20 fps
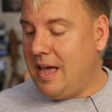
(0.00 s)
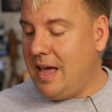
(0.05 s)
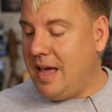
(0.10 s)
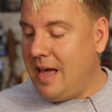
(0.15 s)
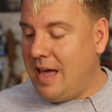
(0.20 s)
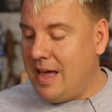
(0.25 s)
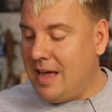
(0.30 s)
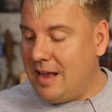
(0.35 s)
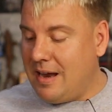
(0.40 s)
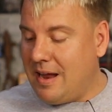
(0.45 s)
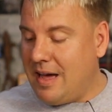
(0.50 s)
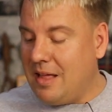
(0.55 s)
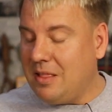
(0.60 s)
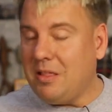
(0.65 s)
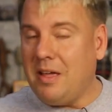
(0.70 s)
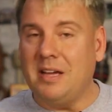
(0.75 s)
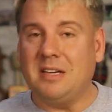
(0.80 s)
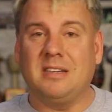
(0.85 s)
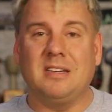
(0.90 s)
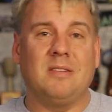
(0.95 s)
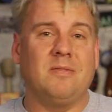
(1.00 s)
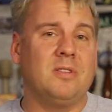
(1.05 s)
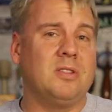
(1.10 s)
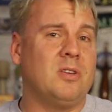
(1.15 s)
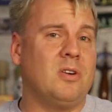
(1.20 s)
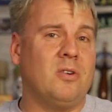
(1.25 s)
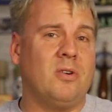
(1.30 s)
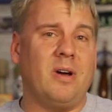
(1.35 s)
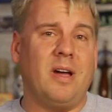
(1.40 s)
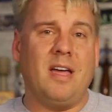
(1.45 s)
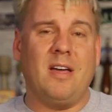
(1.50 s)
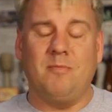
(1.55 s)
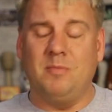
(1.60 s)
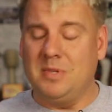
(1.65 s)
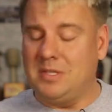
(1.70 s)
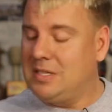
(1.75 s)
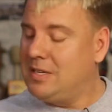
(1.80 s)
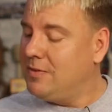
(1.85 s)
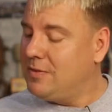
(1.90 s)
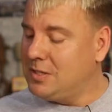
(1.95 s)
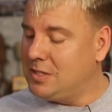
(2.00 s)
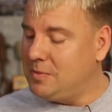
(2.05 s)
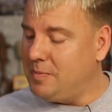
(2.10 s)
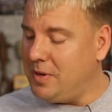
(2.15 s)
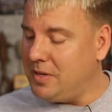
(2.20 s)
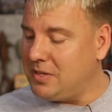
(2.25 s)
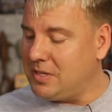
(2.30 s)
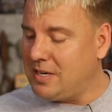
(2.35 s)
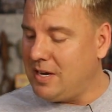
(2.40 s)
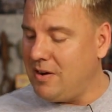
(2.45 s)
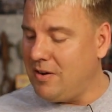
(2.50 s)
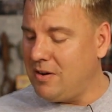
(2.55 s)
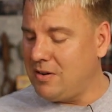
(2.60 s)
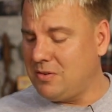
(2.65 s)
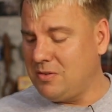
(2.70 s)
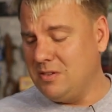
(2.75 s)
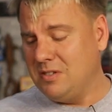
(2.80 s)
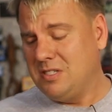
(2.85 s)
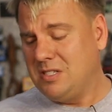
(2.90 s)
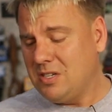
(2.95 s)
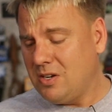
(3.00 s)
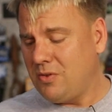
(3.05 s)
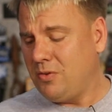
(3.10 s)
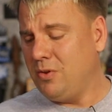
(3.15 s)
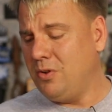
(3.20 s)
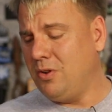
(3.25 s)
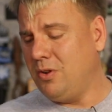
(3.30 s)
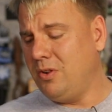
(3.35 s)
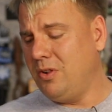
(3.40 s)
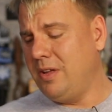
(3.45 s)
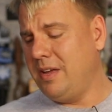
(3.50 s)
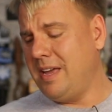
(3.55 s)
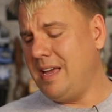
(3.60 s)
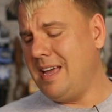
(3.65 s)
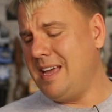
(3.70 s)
And I liked it even though I have misgivings about the character in general.